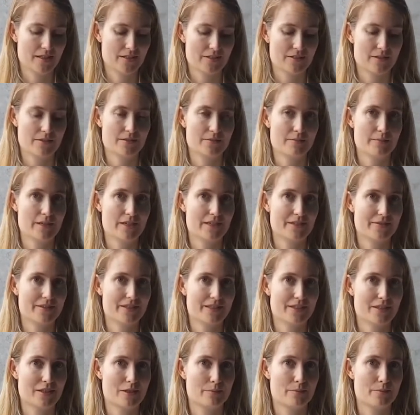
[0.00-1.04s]
So you might have
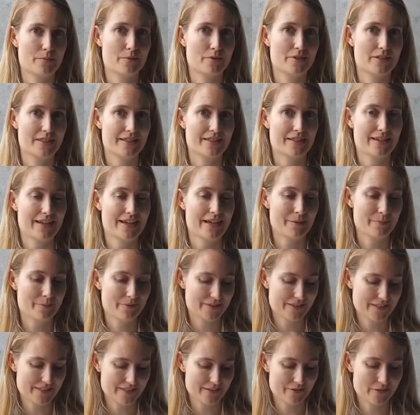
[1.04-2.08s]
seen our Pūtea
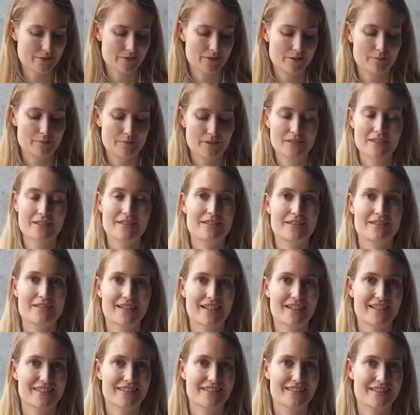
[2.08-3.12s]
Hapori or community
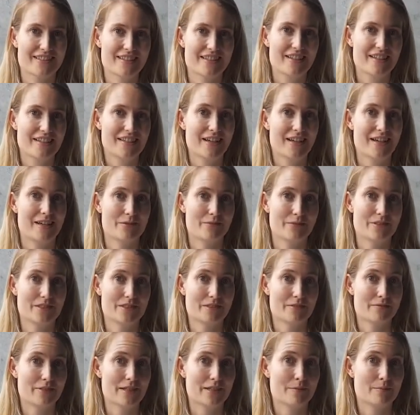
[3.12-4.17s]
grants, which
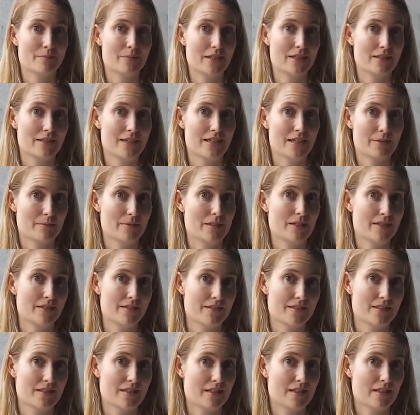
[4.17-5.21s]
are run by like
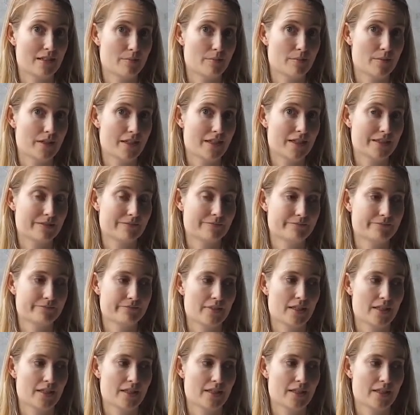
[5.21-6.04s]
minds like mine.